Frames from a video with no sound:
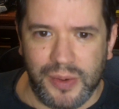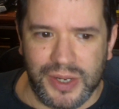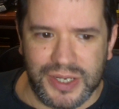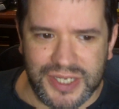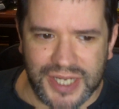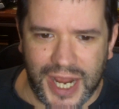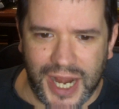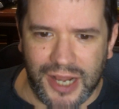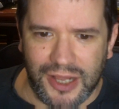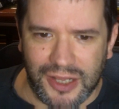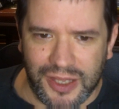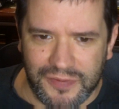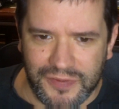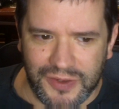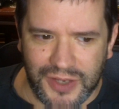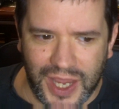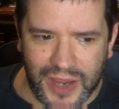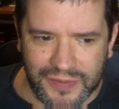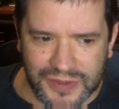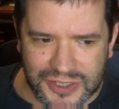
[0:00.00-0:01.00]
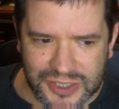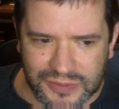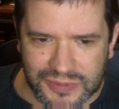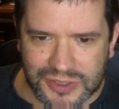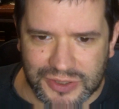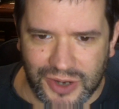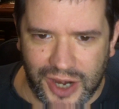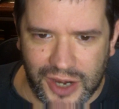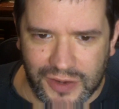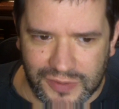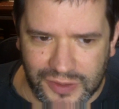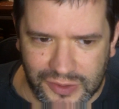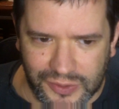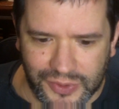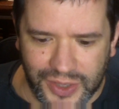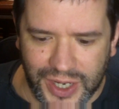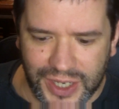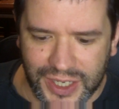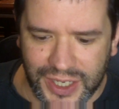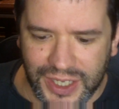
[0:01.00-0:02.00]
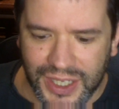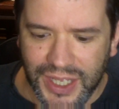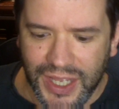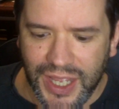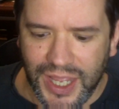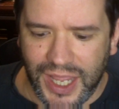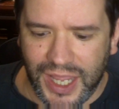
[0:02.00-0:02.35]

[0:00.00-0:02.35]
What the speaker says: to the channel if you haven't subscribed already,